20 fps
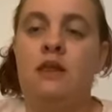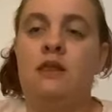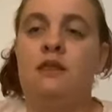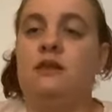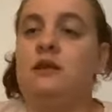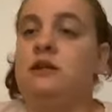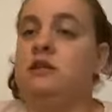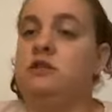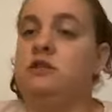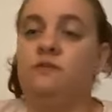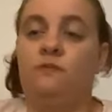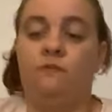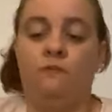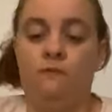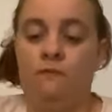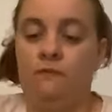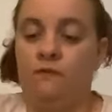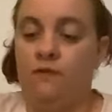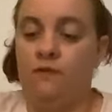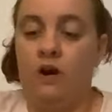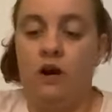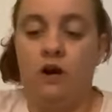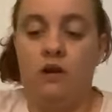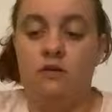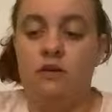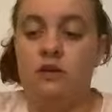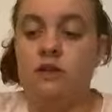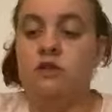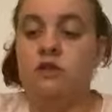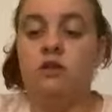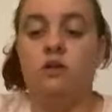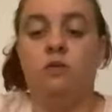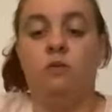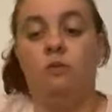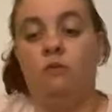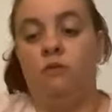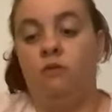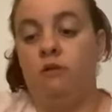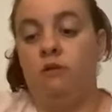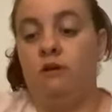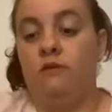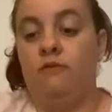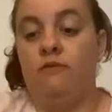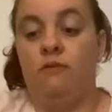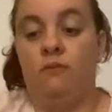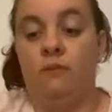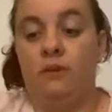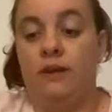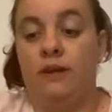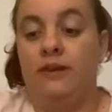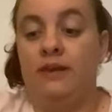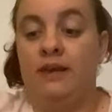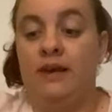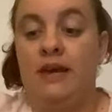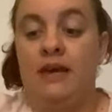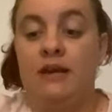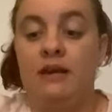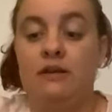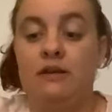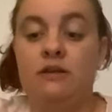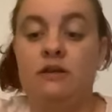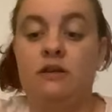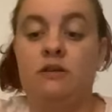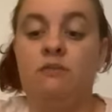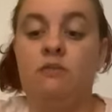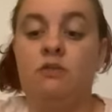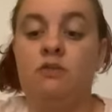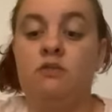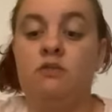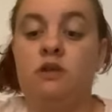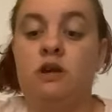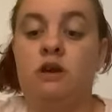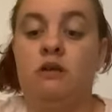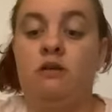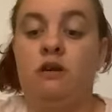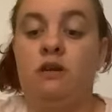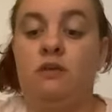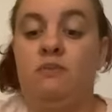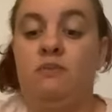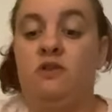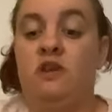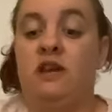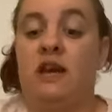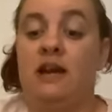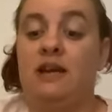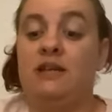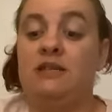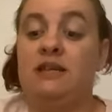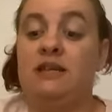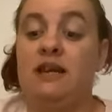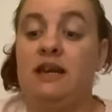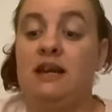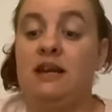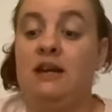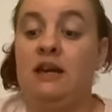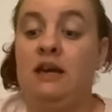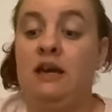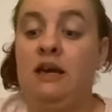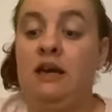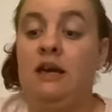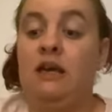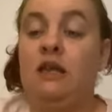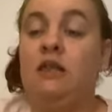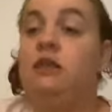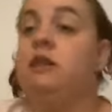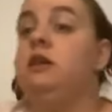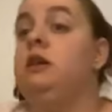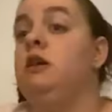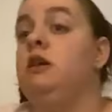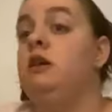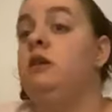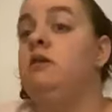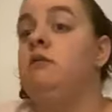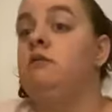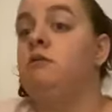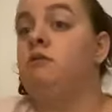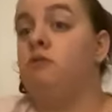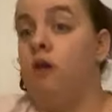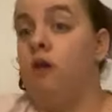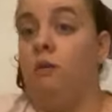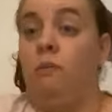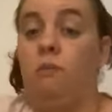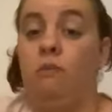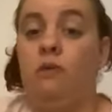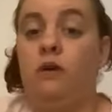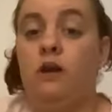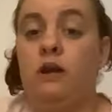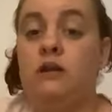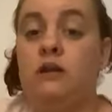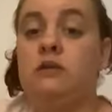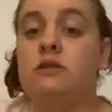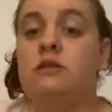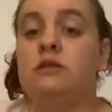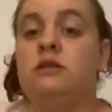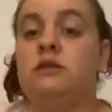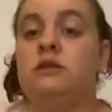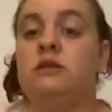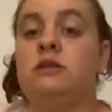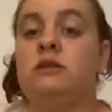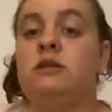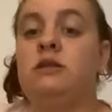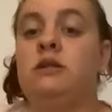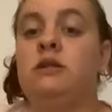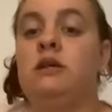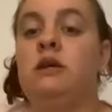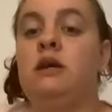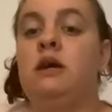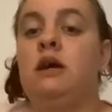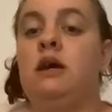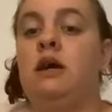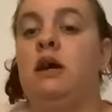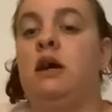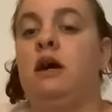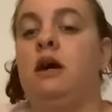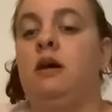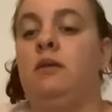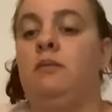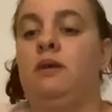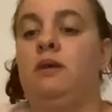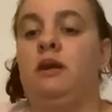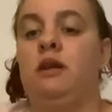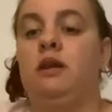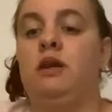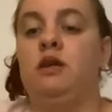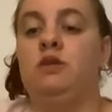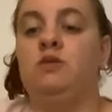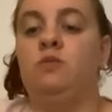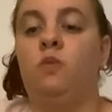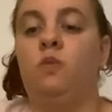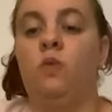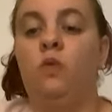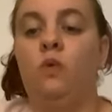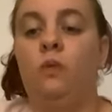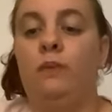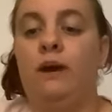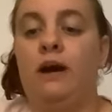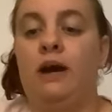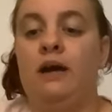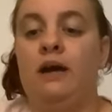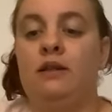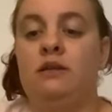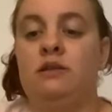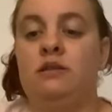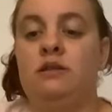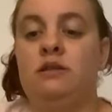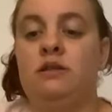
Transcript: there's Bardis, a warrior from another kingdom, who's currently protecting the crown prince um, in his war Um,